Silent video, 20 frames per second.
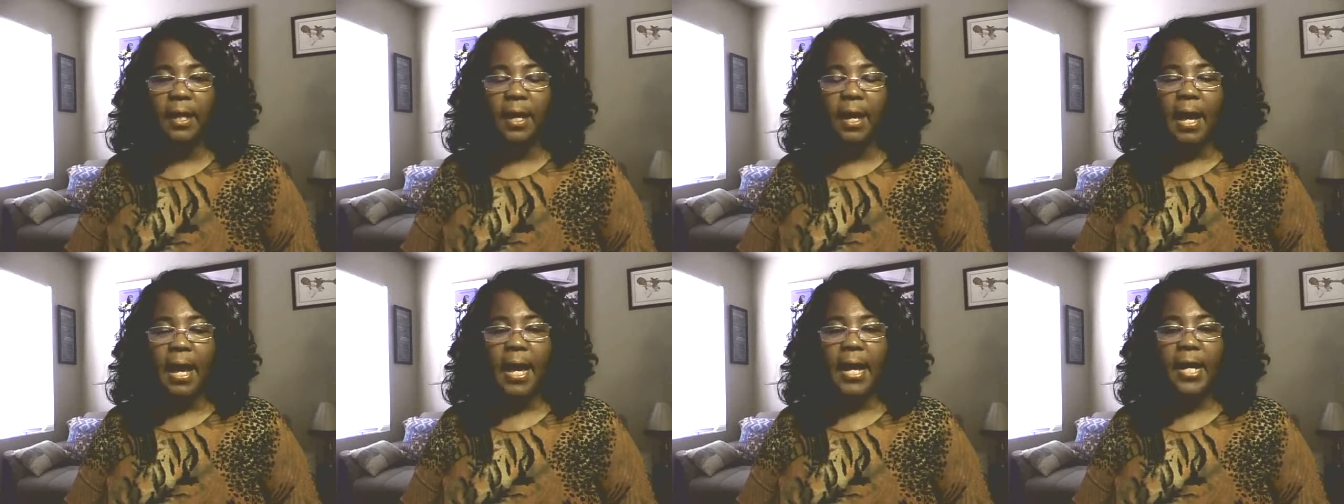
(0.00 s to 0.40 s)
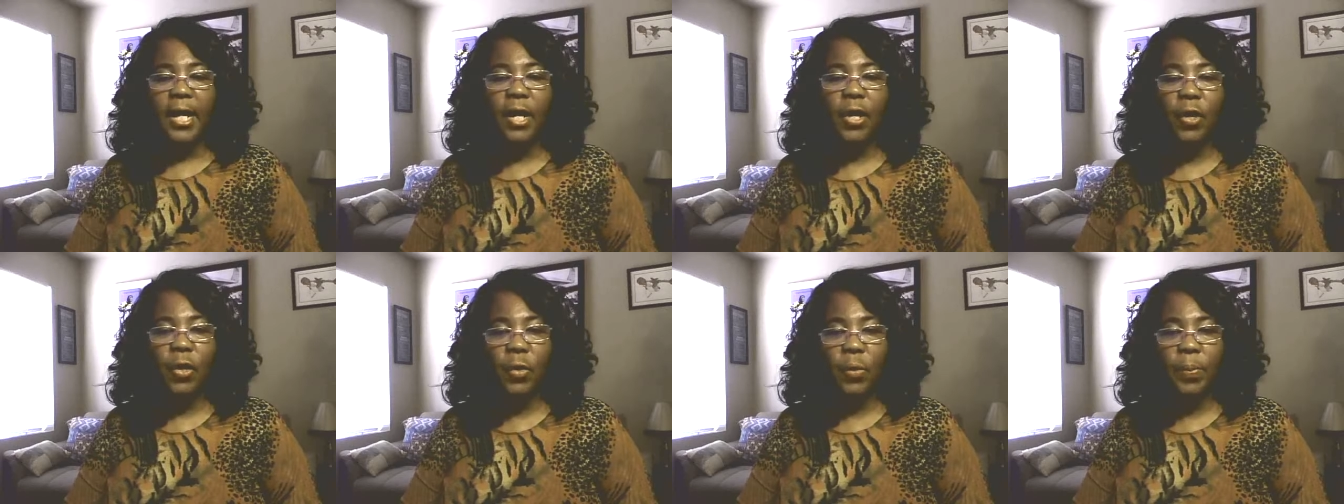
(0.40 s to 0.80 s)
I
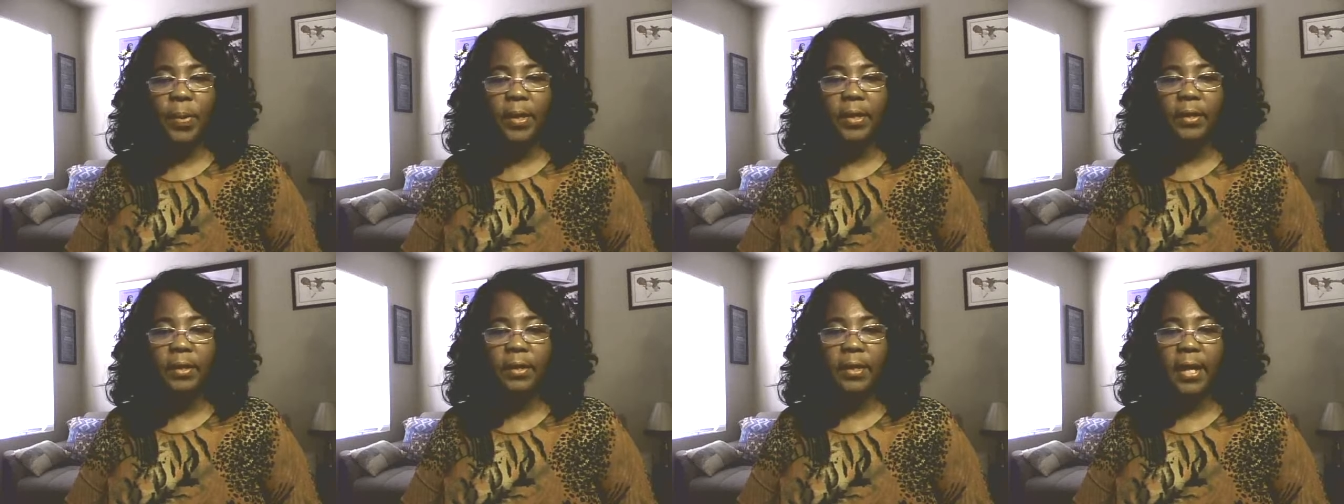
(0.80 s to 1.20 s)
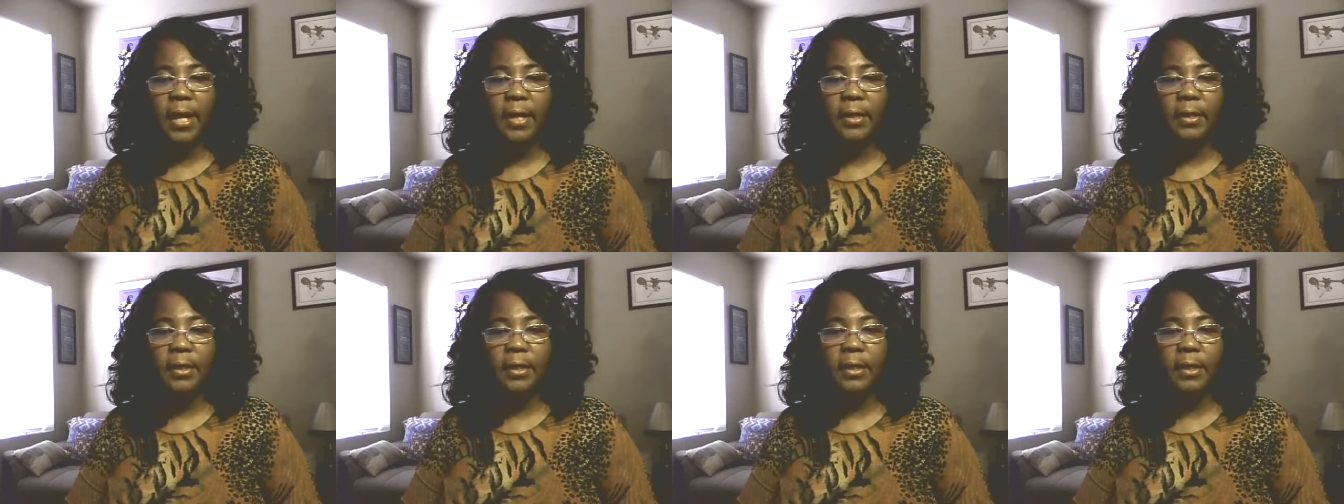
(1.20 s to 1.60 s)
hope
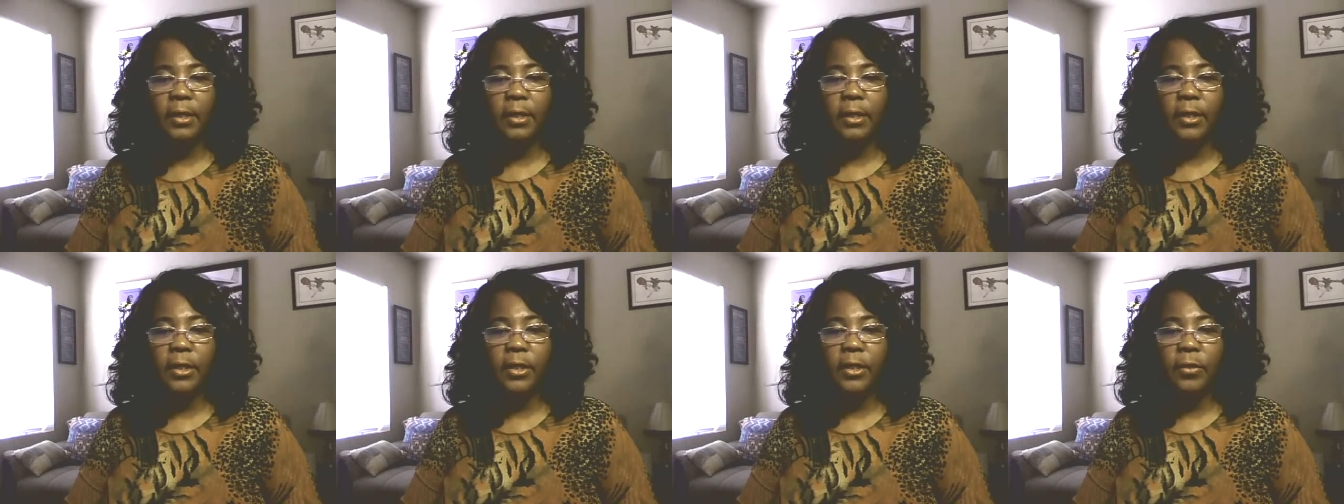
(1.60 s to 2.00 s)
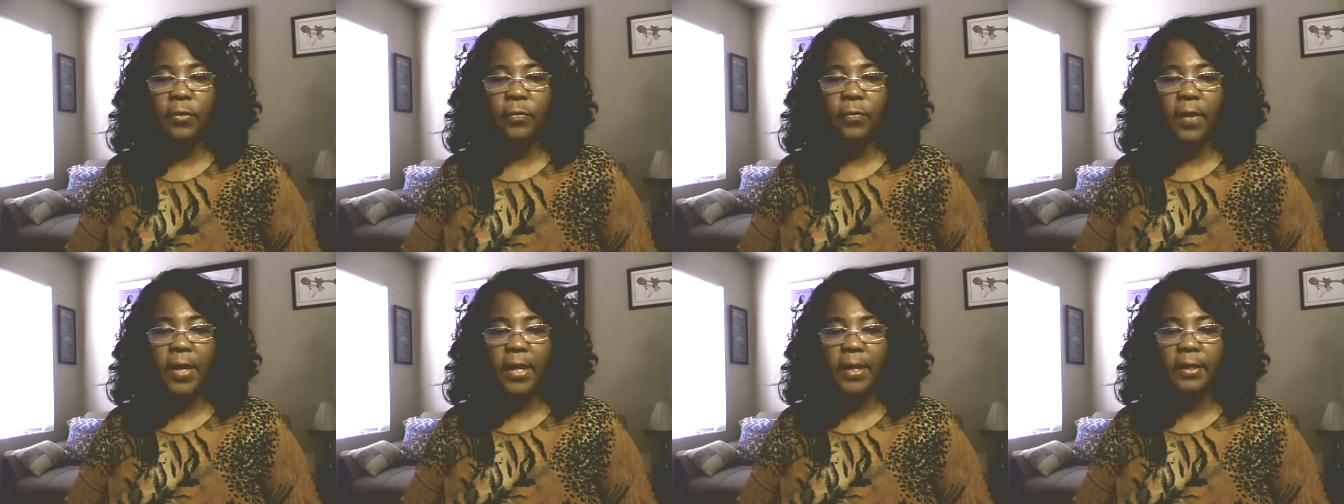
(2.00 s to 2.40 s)
that you
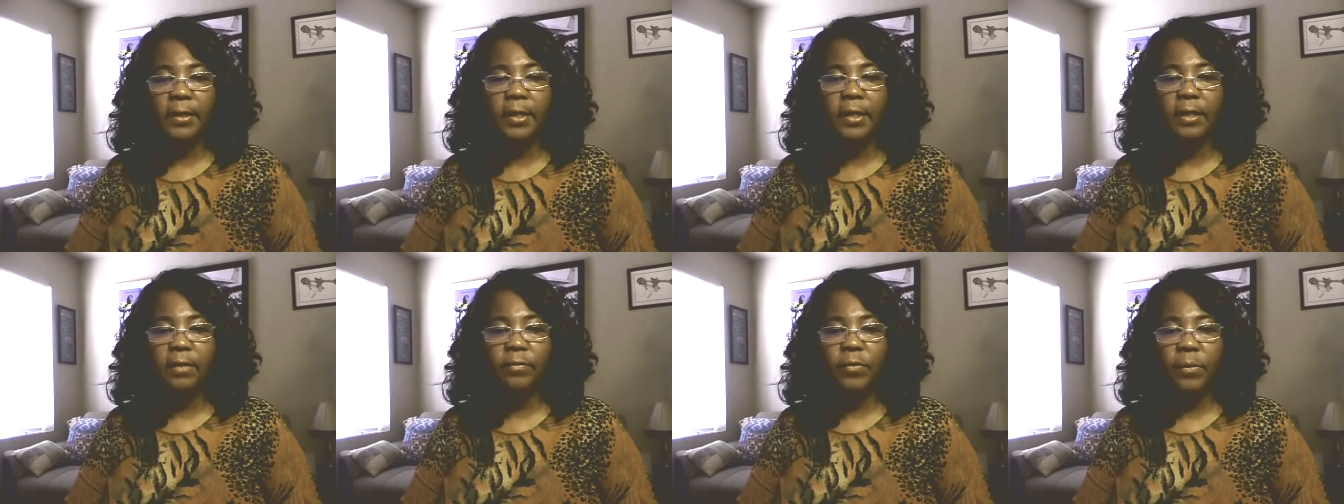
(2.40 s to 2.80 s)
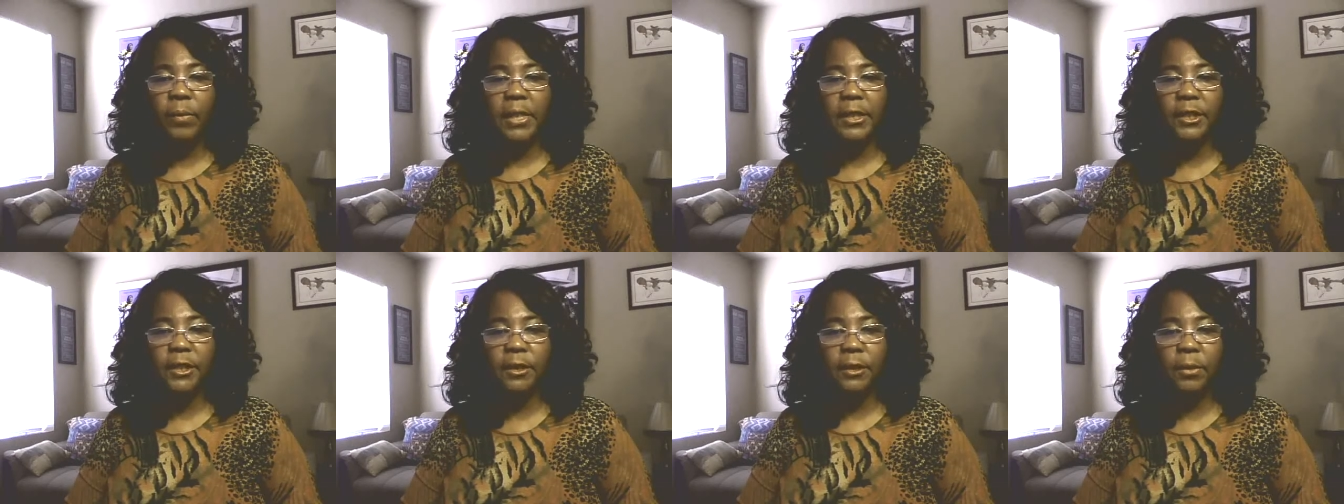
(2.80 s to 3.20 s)
find the
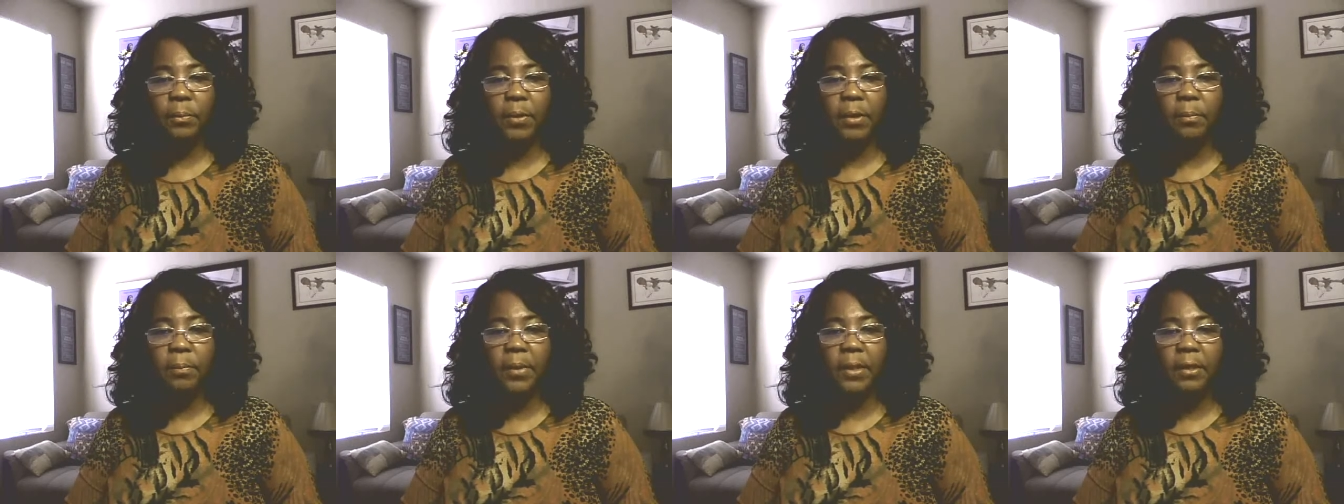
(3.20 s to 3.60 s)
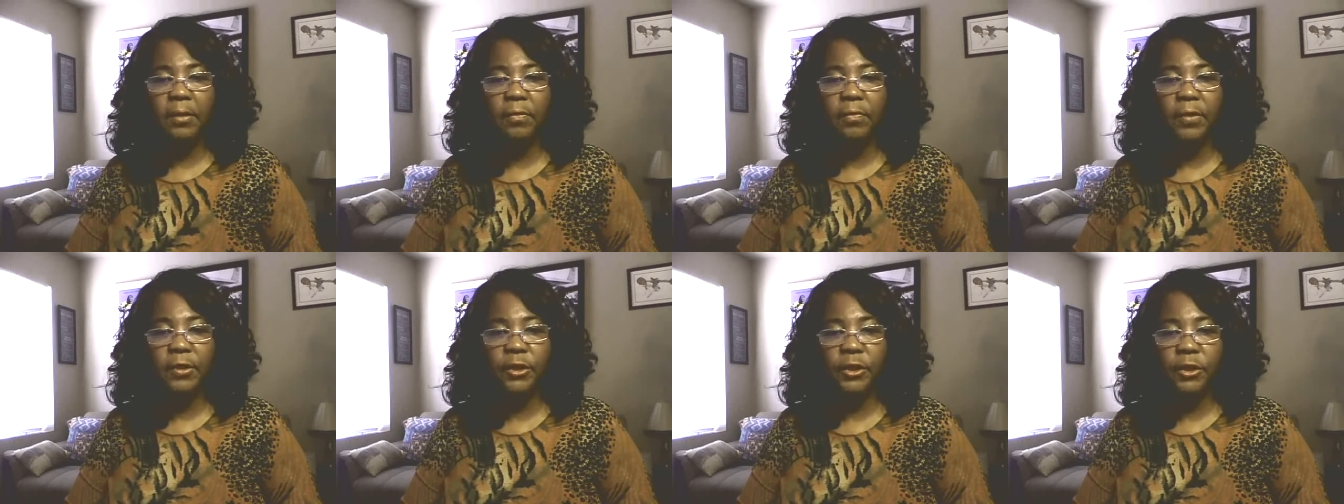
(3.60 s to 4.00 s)
information to be
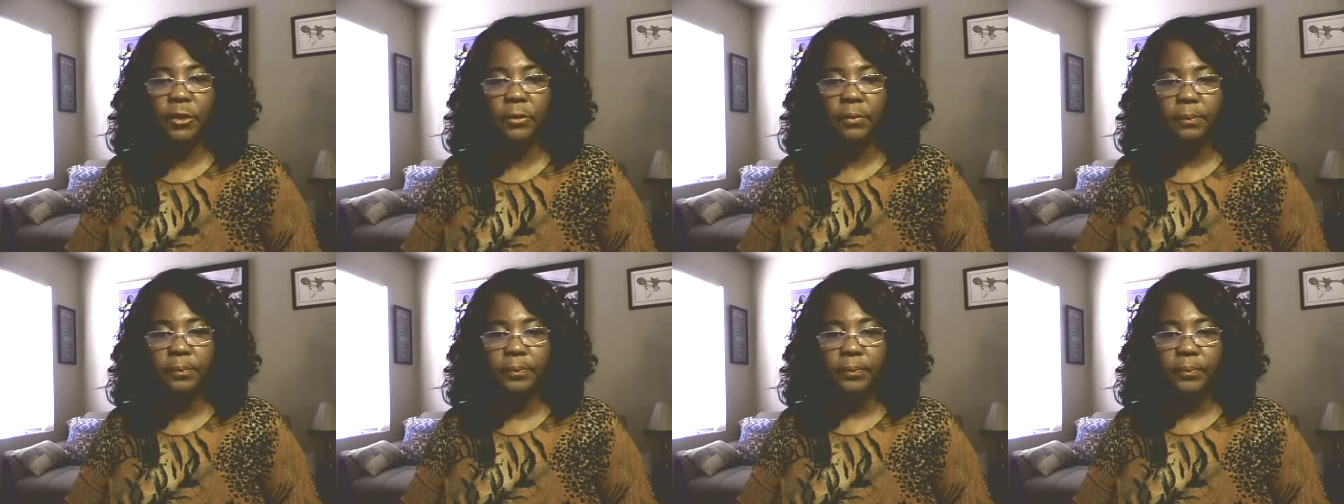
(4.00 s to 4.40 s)
beneficial,